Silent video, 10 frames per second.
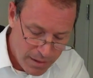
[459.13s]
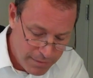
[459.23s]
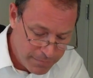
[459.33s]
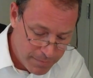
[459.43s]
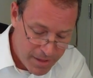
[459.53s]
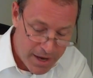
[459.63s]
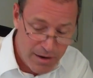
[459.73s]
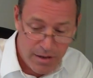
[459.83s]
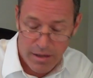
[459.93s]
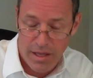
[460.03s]
And from
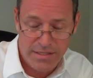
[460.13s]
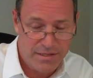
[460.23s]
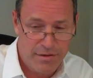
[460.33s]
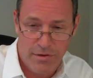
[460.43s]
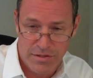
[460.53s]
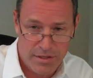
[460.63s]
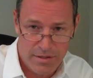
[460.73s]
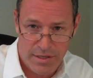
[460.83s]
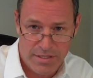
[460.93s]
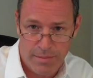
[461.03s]
there, there's
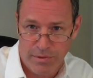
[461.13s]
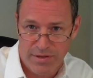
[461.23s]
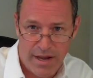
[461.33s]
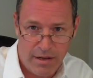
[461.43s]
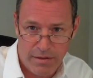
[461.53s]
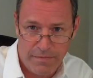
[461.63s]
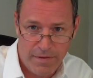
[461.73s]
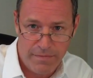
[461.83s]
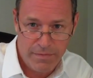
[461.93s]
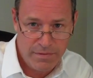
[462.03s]
a simple titling
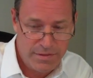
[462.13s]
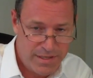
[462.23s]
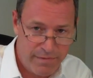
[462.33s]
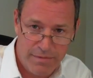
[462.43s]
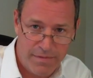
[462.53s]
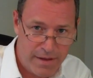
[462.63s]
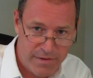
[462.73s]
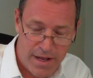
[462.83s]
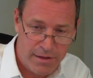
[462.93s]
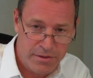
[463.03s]
fee for
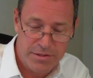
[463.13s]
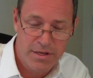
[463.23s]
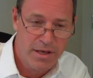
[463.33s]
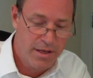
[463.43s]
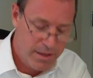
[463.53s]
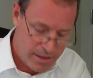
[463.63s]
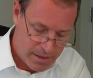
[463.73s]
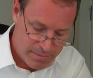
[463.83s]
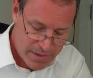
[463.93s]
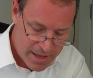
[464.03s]
$75.
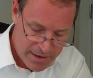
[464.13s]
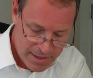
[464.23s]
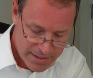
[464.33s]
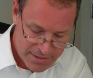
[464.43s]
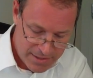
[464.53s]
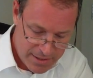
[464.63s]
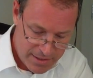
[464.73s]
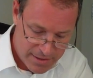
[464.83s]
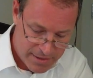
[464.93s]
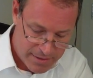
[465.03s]
That is
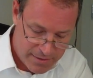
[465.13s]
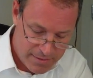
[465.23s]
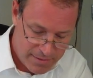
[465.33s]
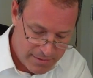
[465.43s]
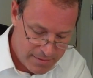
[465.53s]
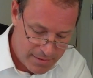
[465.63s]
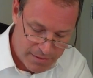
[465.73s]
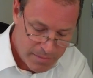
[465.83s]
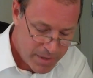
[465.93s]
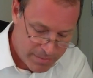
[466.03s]
the
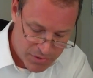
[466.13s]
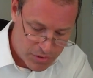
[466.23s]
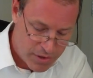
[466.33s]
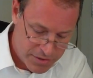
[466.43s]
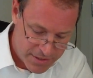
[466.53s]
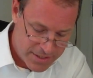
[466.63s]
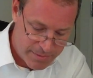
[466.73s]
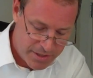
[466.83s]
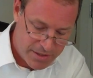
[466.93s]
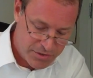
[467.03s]
minimum charge that
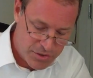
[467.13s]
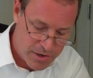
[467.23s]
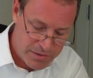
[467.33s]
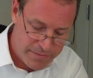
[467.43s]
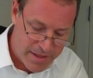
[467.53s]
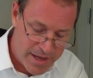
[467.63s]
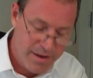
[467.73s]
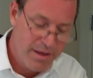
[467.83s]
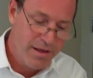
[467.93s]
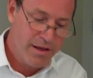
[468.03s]
somebody can charge for that.
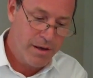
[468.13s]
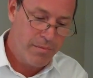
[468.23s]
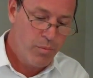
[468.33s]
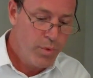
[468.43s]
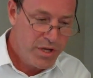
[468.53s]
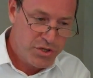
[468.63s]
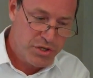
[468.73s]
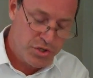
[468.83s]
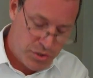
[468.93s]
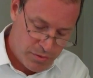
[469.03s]
We
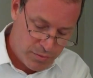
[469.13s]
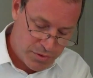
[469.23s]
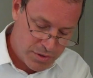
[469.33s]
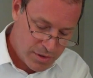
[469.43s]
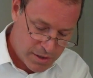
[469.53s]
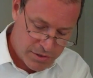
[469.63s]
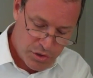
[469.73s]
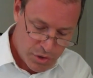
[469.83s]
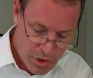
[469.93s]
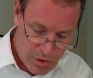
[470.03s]
just choose
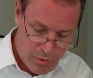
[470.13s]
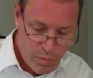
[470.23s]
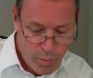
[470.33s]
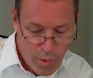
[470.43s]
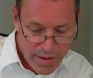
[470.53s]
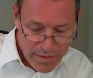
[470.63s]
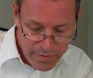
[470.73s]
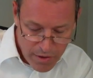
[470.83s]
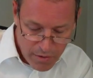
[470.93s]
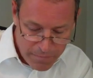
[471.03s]
to go with
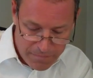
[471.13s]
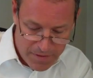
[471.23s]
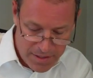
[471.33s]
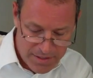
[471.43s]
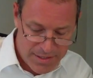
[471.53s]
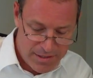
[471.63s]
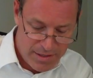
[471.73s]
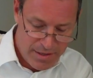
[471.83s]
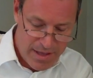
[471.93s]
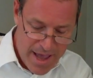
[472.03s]
no fees
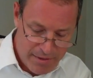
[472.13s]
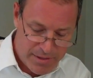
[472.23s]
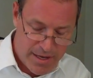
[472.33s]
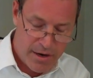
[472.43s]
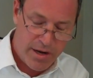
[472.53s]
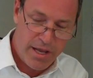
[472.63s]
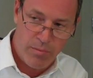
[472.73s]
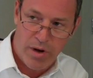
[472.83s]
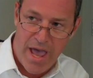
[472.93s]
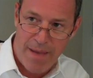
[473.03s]
out there,
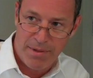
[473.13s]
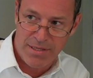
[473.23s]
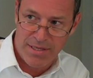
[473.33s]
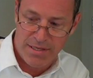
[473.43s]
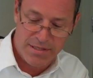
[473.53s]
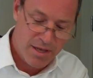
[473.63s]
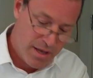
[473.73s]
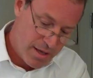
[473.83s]
and what happens is